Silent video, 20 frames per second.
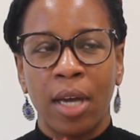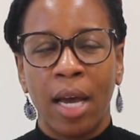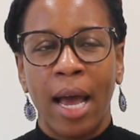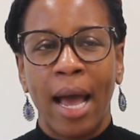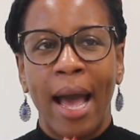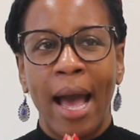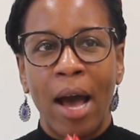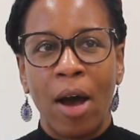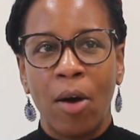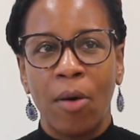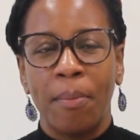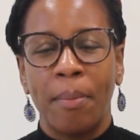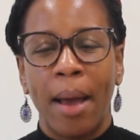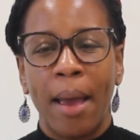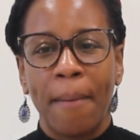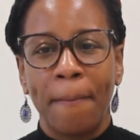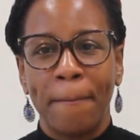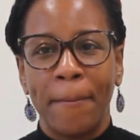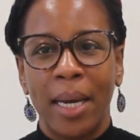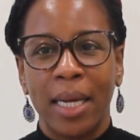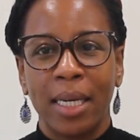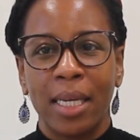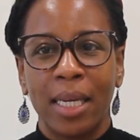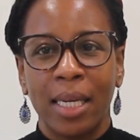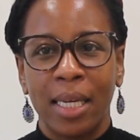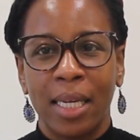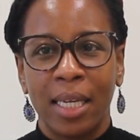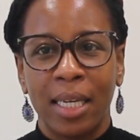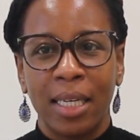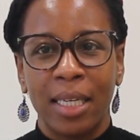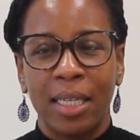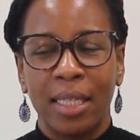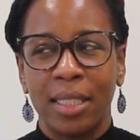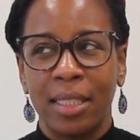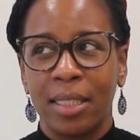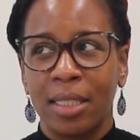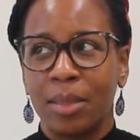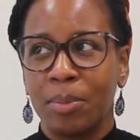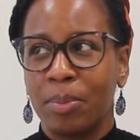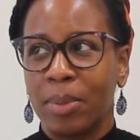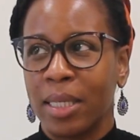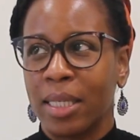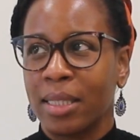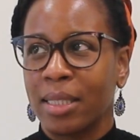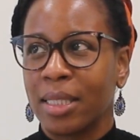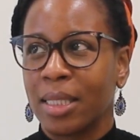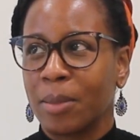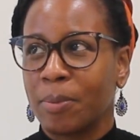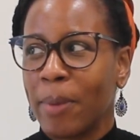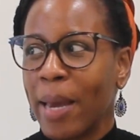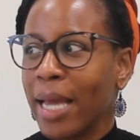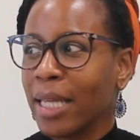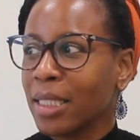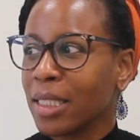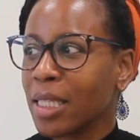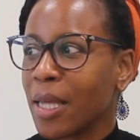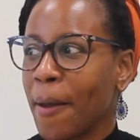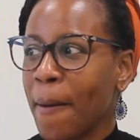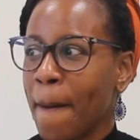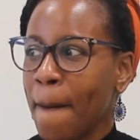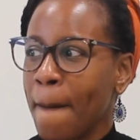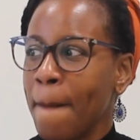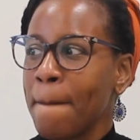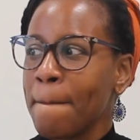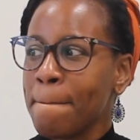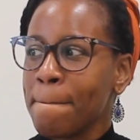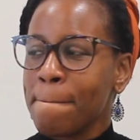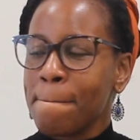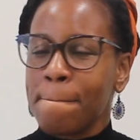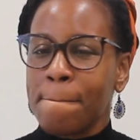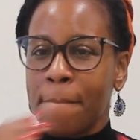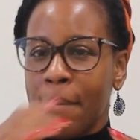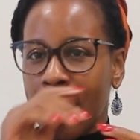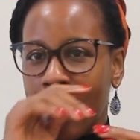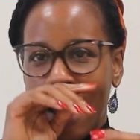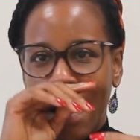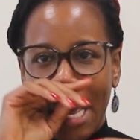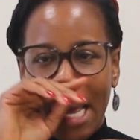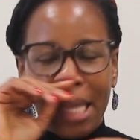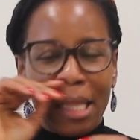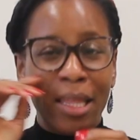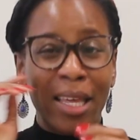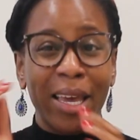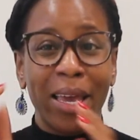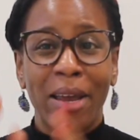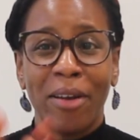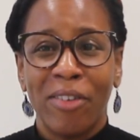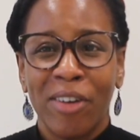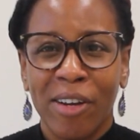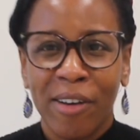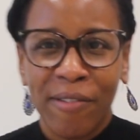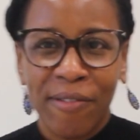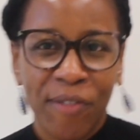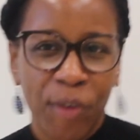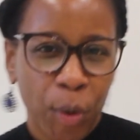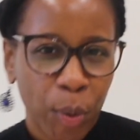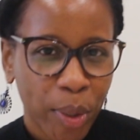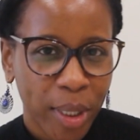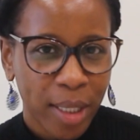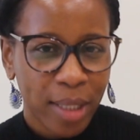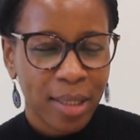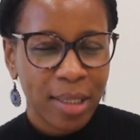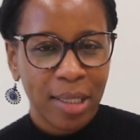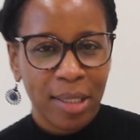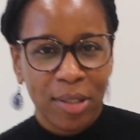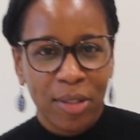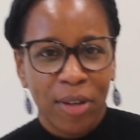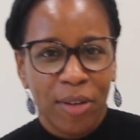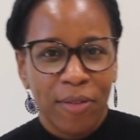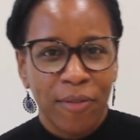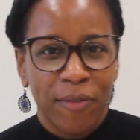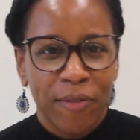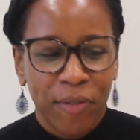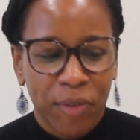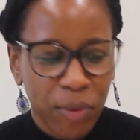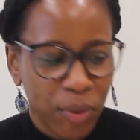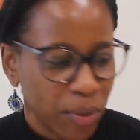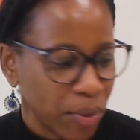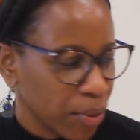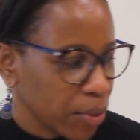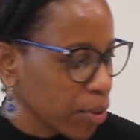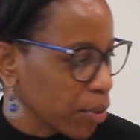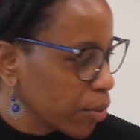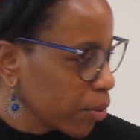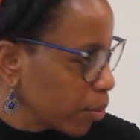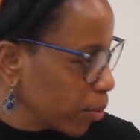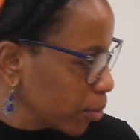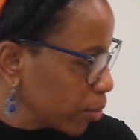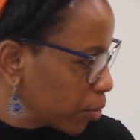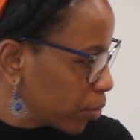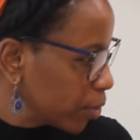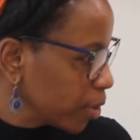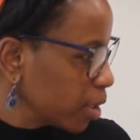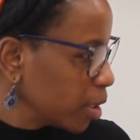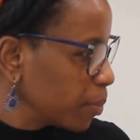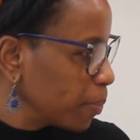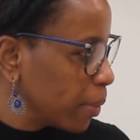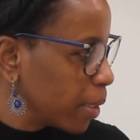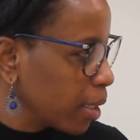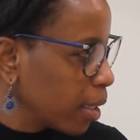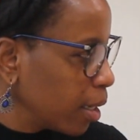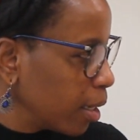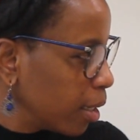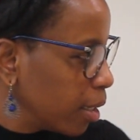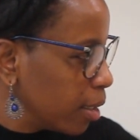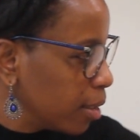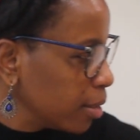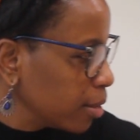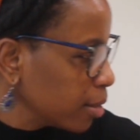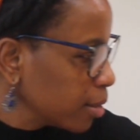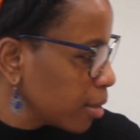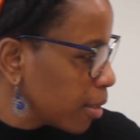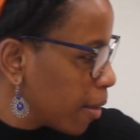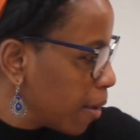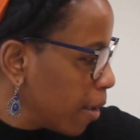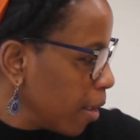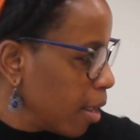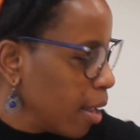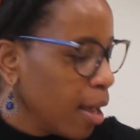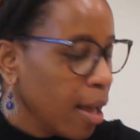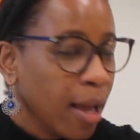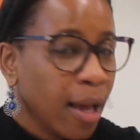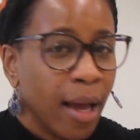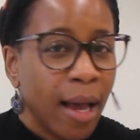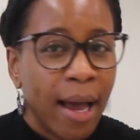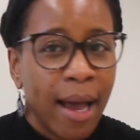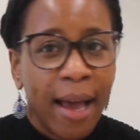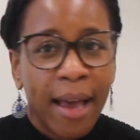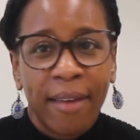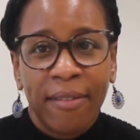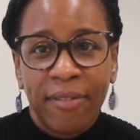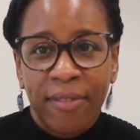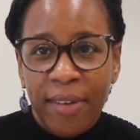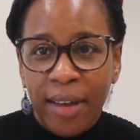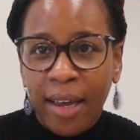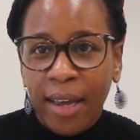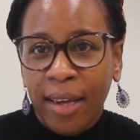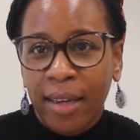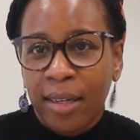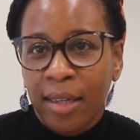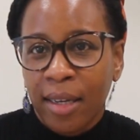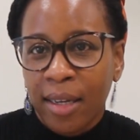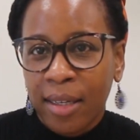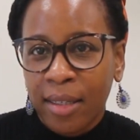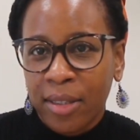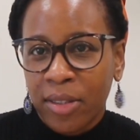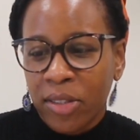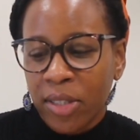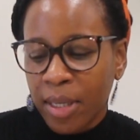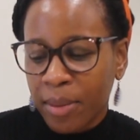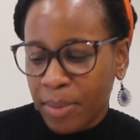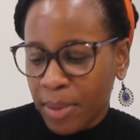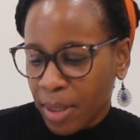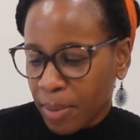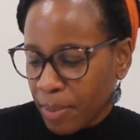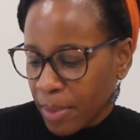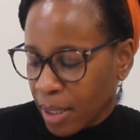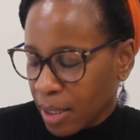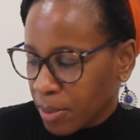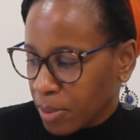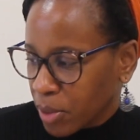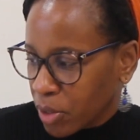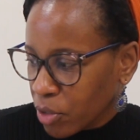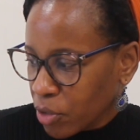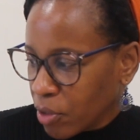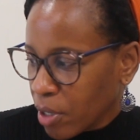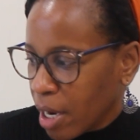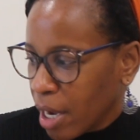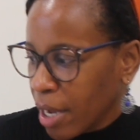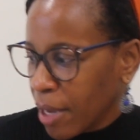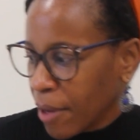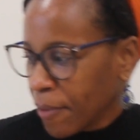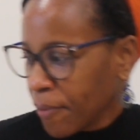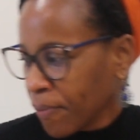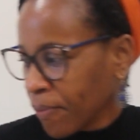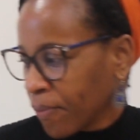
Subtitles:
how my money is being spent. And the area of focus is on food, groceries, because I find, I need chapstick, my lips are dry.